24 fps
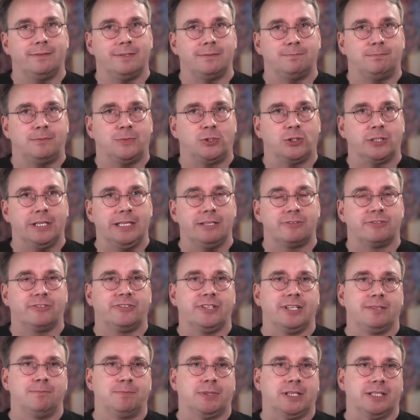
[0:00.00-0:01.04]
of the more
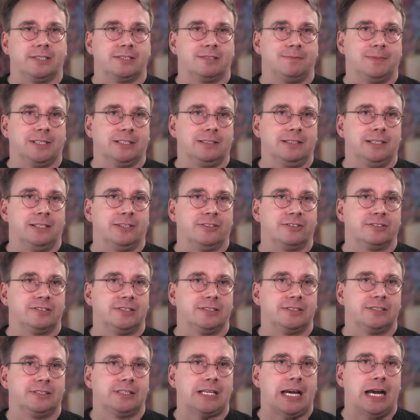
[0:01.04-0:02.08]
interesting parts about
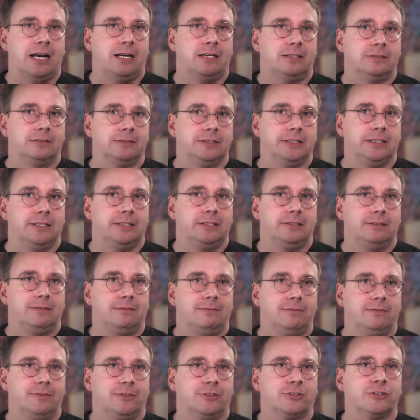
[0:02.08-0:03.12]
Linux is how it
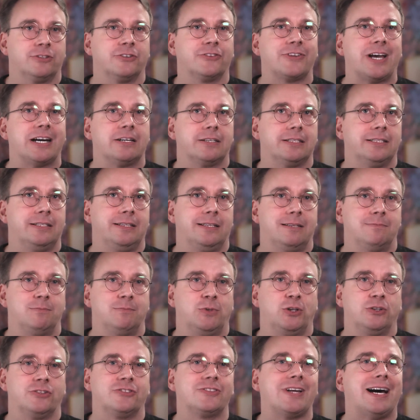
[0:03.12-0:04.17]
turns out in the
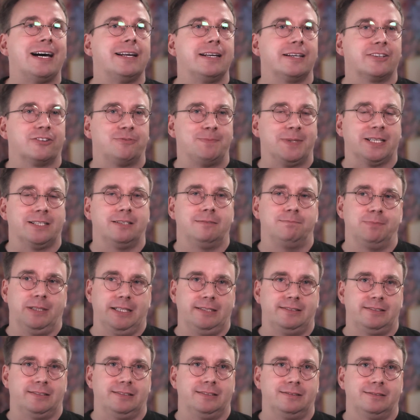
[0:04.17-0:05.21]
most unexpected
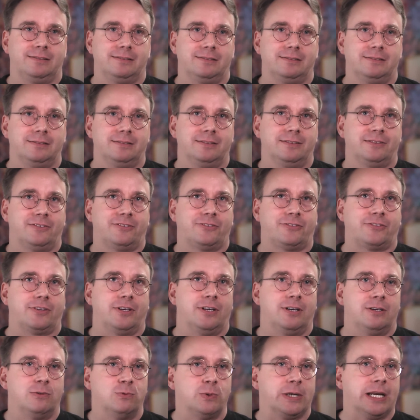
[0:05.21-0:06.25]
places.
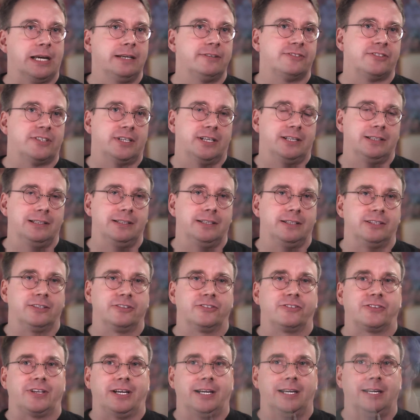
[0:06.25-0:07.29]
So when I started
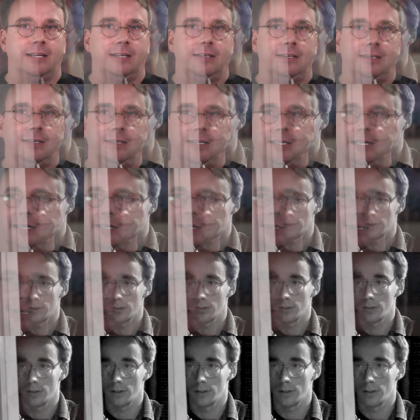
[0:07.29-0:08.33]
Linux, I needed
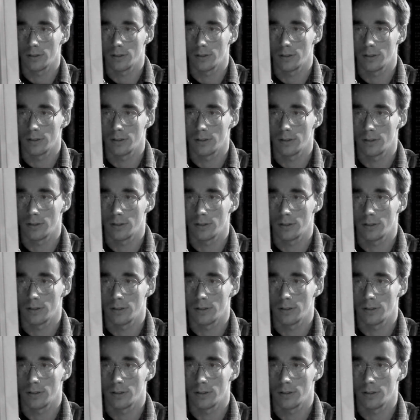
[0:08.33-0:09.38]
a, an operating system for
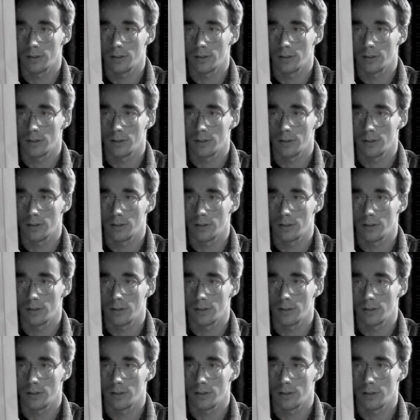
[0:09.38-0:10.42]
my own use.
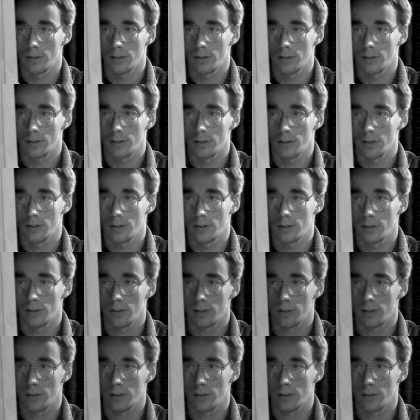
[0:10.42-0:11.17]
And today,